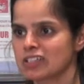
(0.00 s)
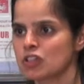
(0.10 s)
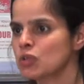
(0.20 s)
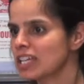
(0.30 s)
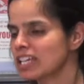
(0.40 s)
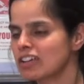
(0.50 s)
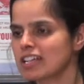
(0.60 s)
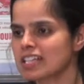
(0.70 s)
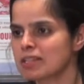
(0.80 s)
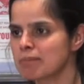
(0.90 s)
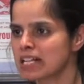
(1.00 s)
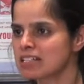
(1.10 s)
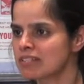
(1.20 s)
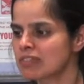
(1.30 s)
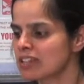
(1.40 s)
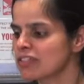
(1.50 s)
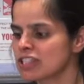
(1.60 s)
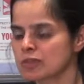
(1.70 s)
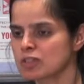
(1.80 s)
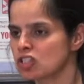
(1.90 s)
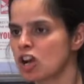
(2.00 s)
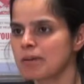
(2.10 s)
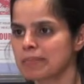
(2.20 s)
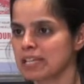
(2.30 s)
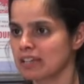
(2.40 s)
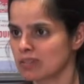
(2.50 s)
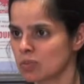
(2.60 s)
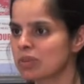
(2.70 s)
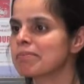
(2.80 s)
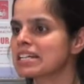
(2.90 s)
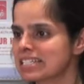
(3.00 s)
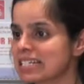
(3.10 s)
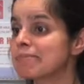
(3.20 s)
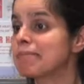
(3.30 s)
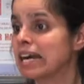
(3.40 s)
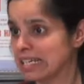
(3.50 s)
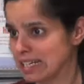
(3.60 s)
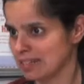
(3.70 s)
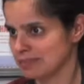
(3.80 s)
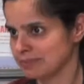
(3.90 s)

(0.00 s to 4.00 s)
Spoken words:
You cannot get the balance of flavor just topping it. We must combine it.